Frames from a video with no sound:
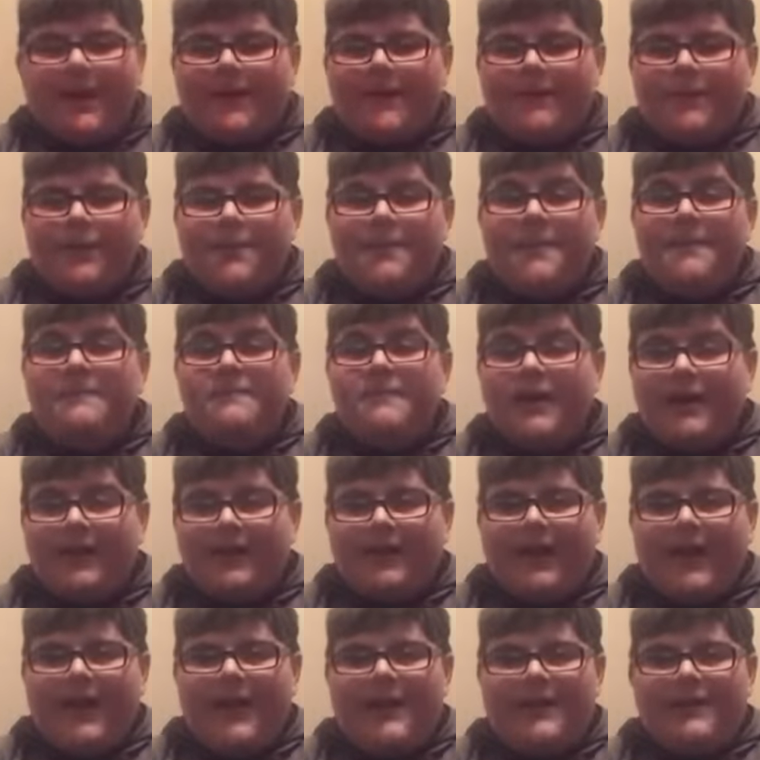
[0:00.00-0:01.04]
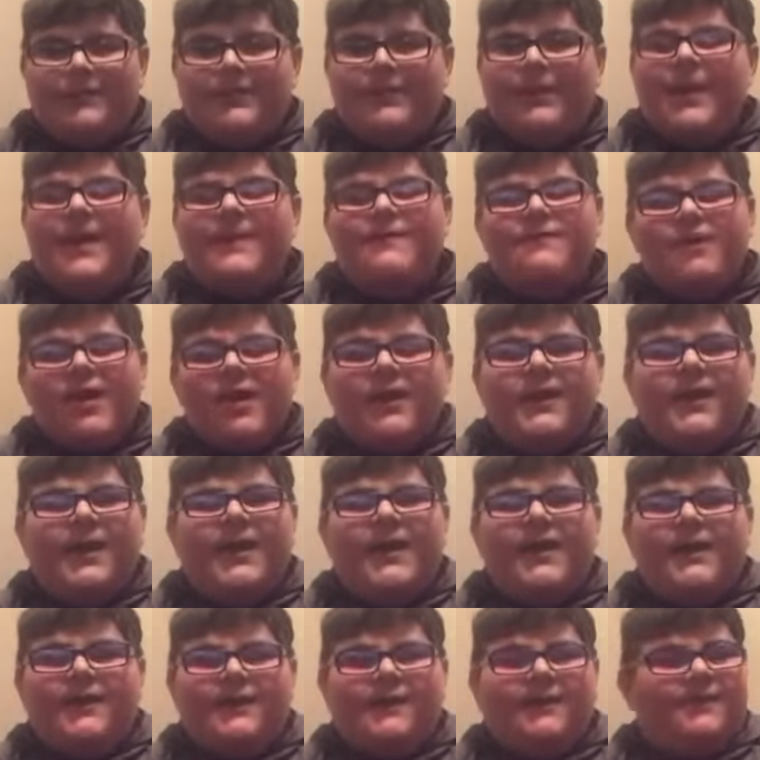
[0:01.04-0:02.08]
been relegated. We're getting
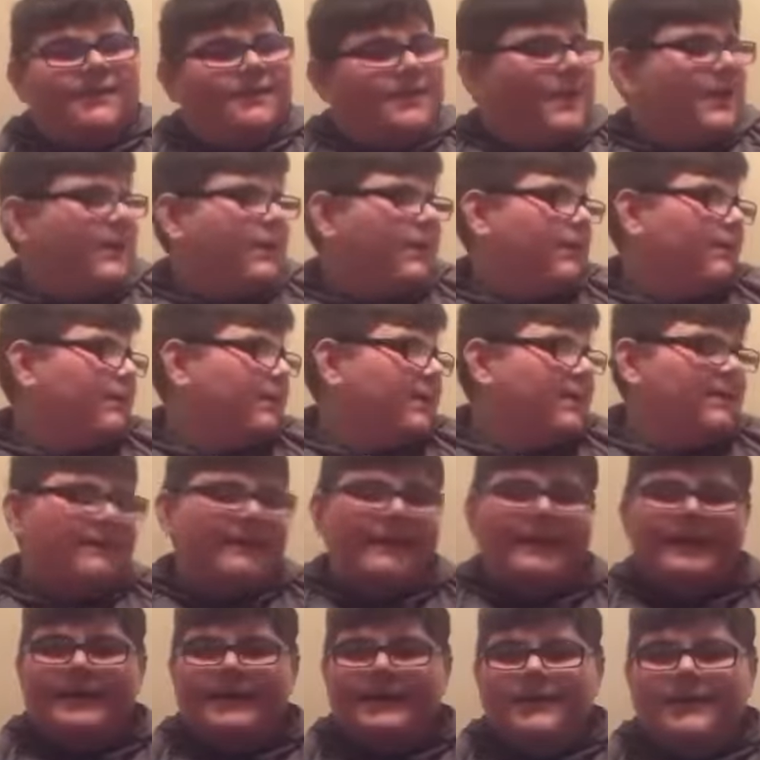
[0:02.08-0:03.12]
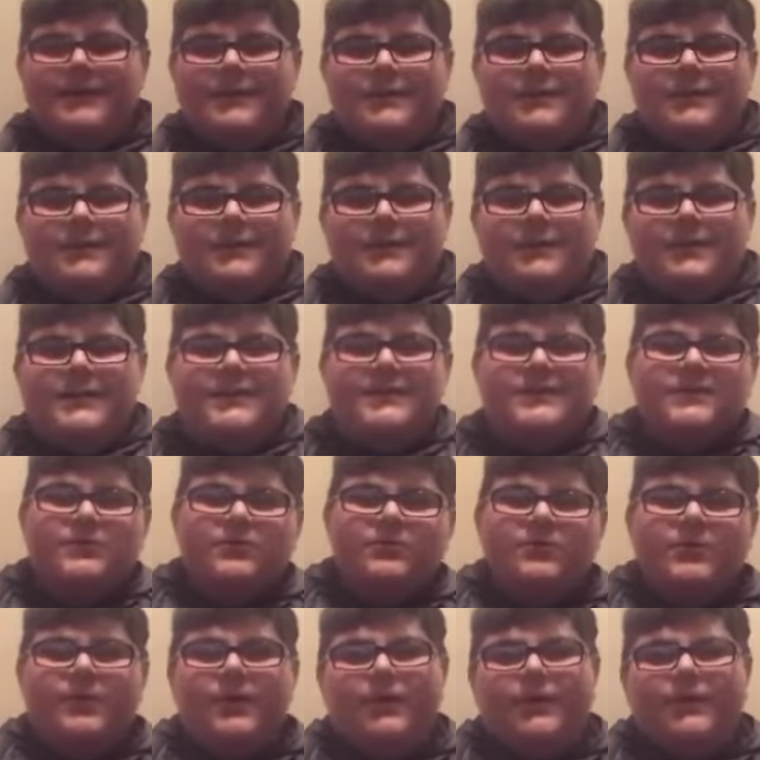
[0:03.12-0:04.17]
relegated. I can't believe it. It's
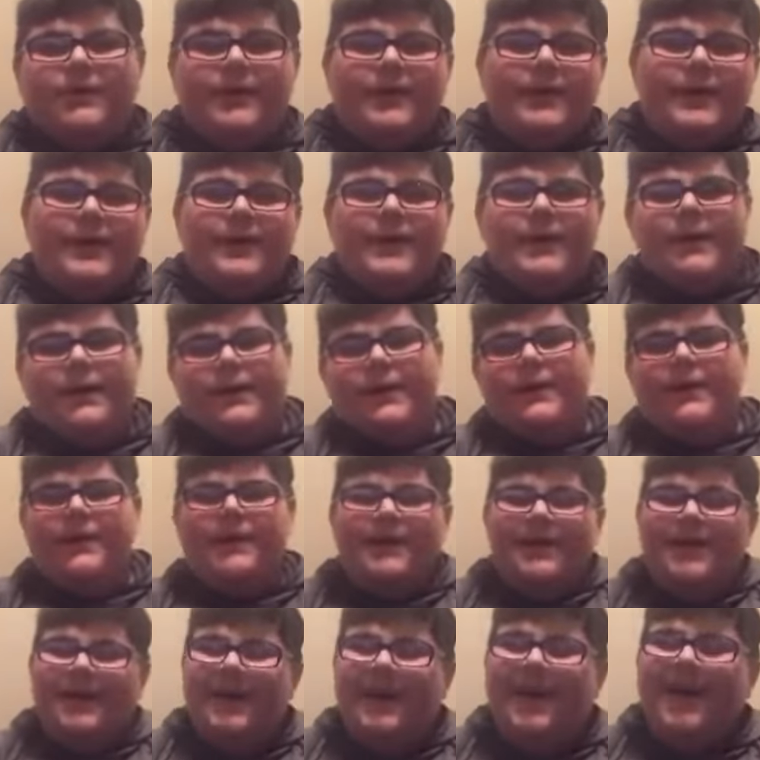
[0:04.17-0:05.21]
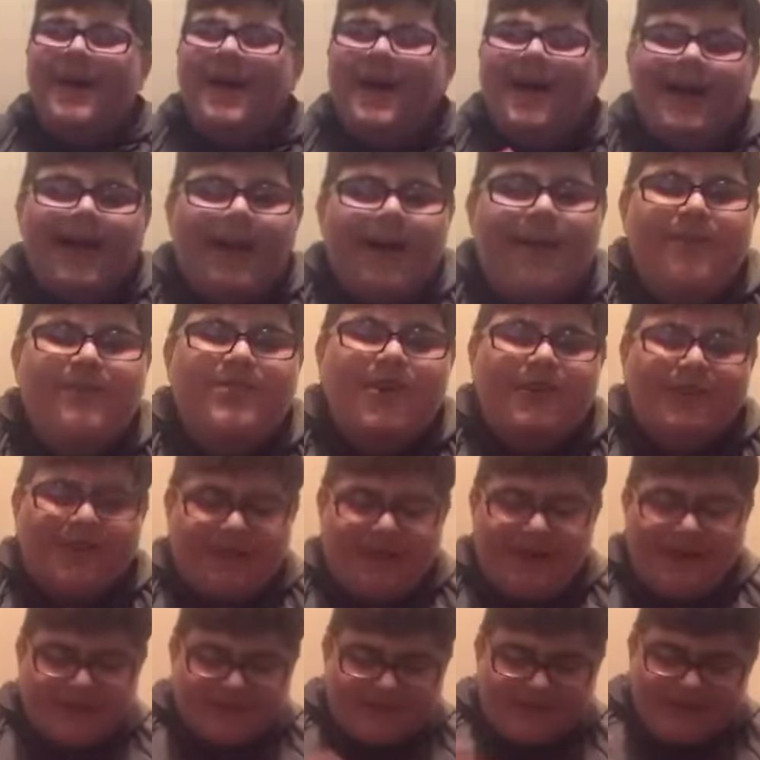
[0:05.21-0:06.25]
Sunderland, yay. I'm joking,
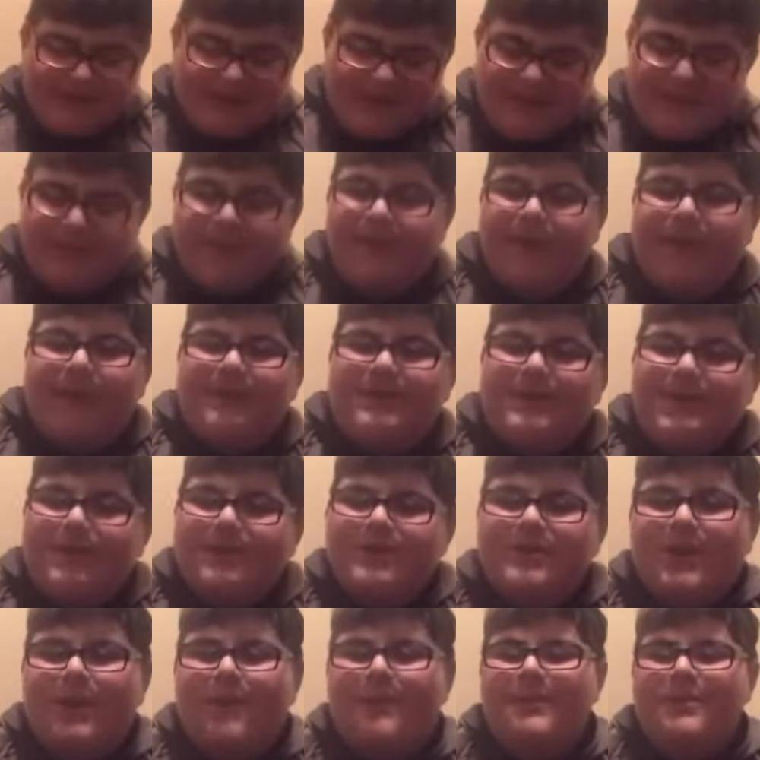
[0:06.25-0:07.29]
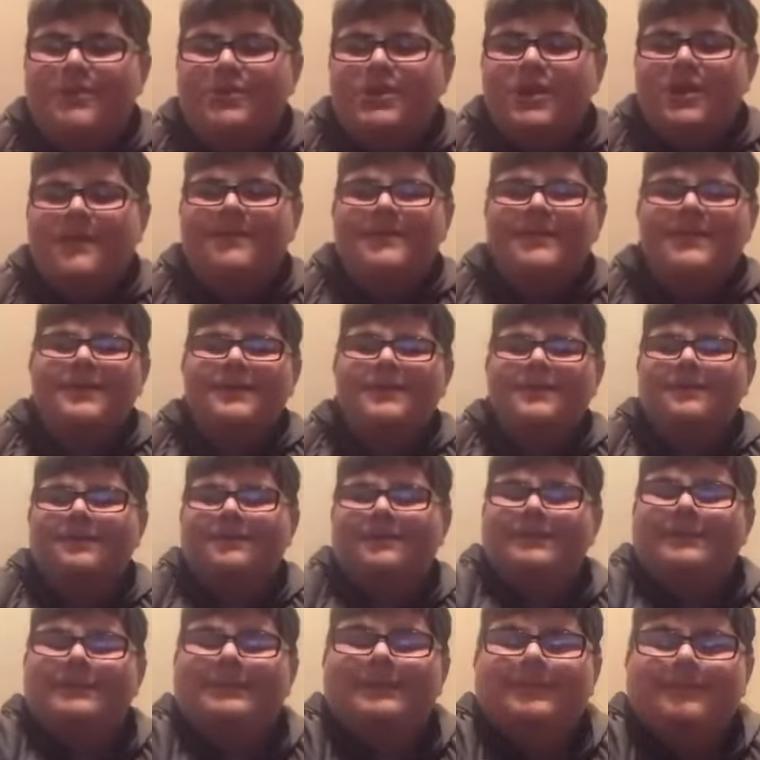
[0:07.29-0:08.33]
guys. So, let's move on to the Championship
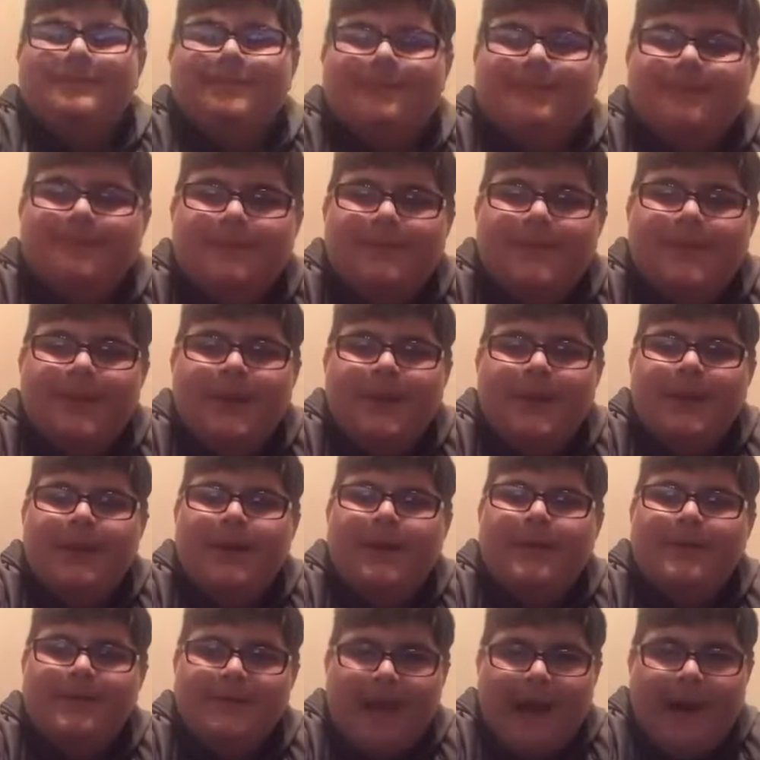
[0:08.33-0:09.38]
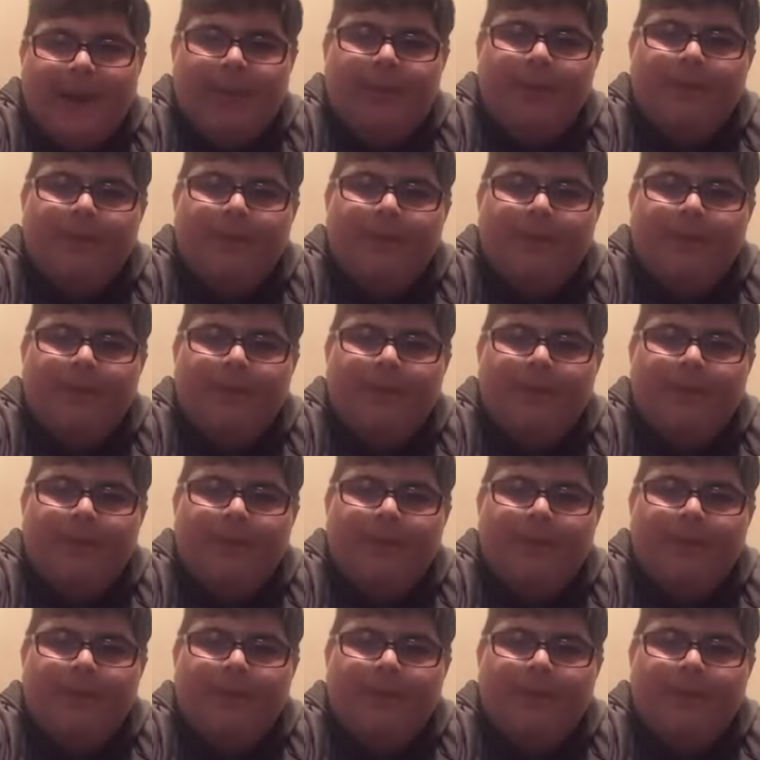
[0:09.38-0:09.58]
now.